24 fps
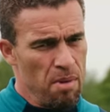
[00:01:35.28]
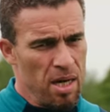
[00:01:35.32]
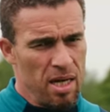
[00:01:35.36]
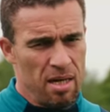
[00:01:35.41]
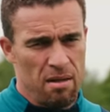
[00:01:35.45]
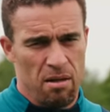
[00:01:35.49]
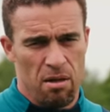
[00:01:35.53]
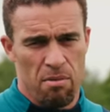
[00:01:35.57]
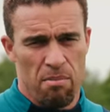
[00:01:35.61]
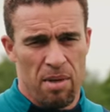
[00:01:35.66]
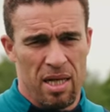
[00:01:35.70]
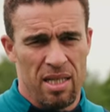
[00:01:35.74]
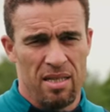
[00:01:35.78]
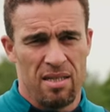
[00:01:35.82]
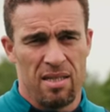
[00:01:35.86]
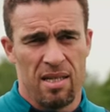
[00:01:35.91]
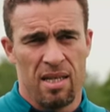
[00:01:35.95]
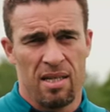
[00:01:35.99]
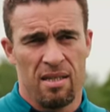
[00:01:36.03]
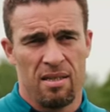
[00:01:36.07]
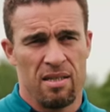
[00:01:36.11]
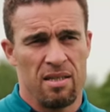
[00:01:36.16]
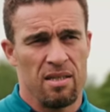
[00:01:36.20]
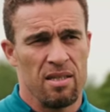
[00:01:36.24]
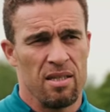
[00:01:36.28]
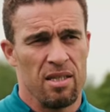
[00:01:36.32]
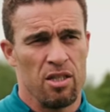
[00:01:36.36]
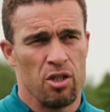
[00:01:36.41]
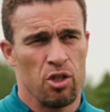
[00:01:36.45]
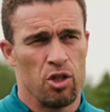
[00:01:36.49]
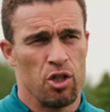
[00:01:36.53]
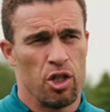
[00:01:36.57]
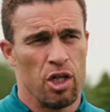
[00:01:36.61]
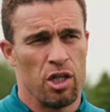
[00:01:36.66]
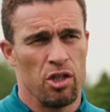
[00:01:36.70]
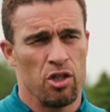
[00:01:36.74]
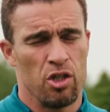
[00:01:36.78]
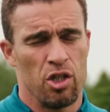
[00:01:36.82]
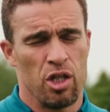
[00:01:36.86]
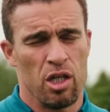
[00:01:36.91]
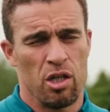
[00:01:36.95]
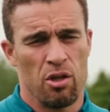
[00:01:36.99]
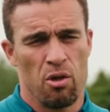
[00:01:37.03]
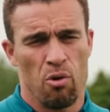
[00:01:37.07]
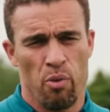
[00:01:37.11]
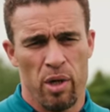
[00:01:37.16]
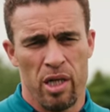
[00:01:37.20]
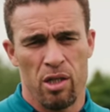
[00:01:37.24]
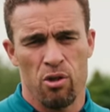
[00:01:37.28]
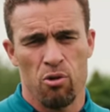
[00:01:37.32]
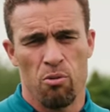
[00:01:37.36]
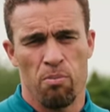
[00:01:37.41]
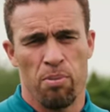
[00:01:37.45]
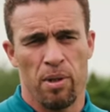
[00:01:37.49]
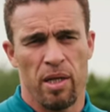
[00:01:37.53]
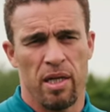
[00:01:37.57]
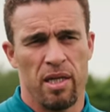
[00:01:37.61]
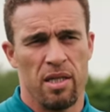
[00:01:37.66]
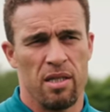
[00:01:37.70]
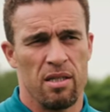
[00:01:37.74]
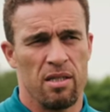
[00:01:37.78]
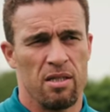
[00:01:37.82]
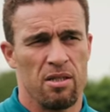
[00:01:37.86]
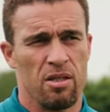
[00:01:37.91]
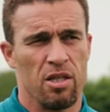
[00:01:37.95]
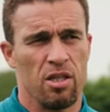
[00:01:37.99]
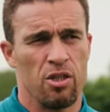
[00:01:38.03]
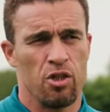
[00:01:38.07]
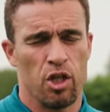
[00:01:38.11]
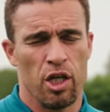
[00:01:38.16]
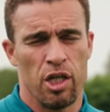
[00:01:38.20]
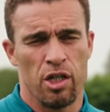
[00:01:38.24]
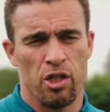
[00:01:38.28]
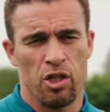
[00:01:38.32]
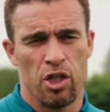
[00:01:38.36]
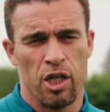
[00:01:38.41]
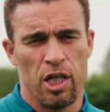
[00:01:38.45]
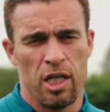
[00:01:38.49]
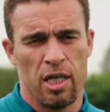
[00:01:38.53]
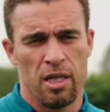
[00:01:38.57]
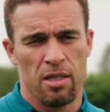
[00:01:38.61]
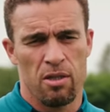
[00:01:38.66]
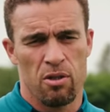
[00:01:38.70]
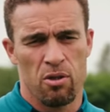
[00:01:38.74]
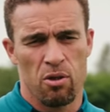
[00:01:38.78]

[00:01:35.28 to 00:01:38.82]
mindset is changing, the way to play is changing.